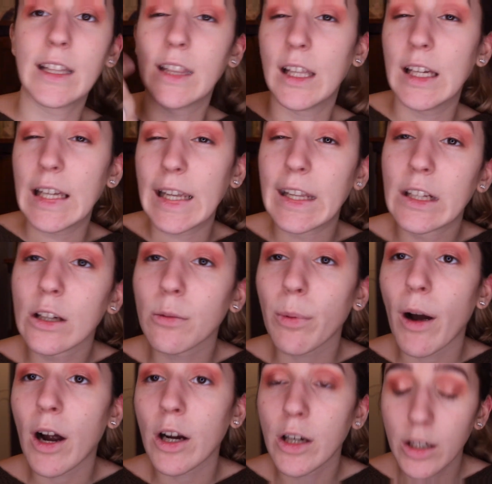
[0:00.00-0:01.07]
in the inner
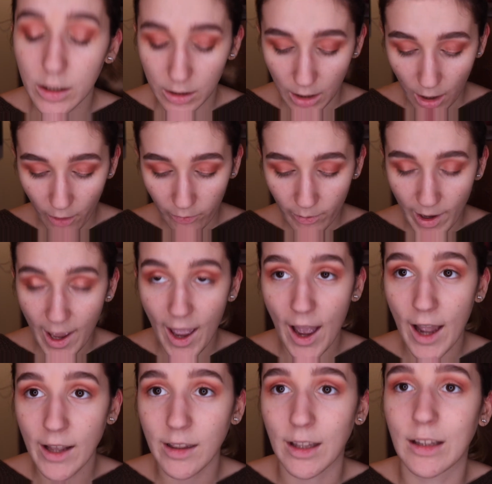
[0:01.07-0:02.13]
part of my eye,